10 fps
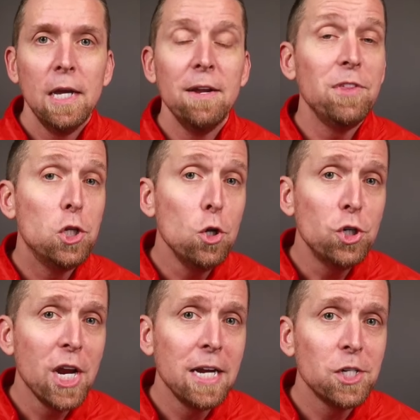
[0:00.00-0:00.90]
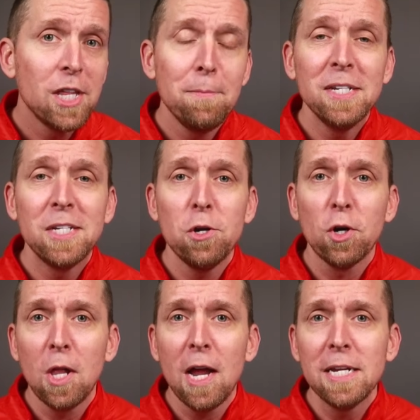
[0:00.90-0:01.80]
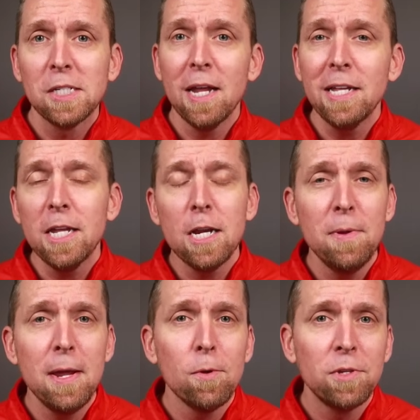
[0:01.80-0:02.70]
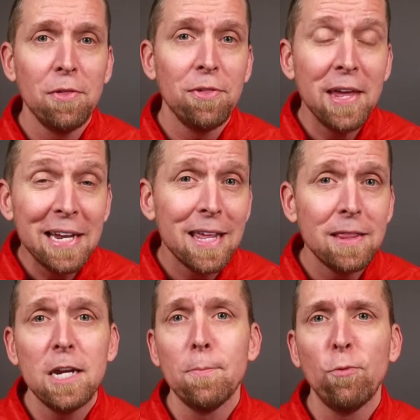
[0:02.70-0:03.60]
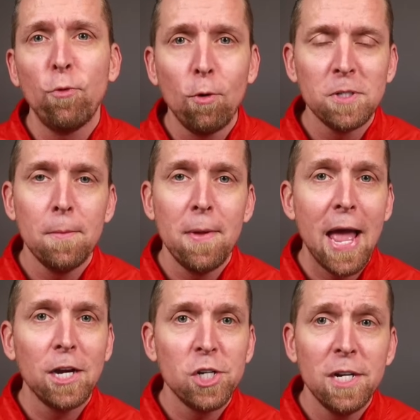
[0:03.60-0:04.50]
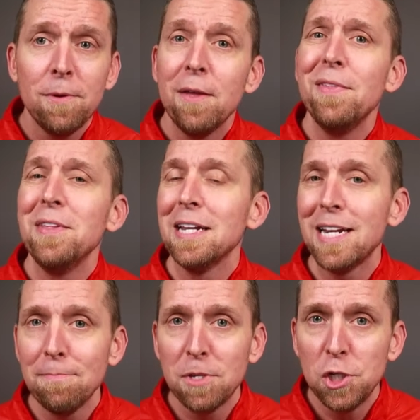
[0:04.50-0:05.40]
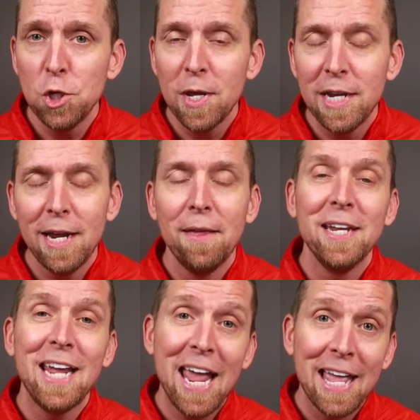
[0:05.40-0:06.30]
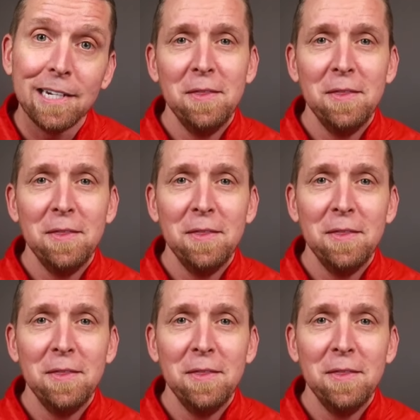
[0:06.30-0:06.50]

And if they do change, that means that your client's likely gonna be able to think that they can perform some action, then they attempt to do it and they can't.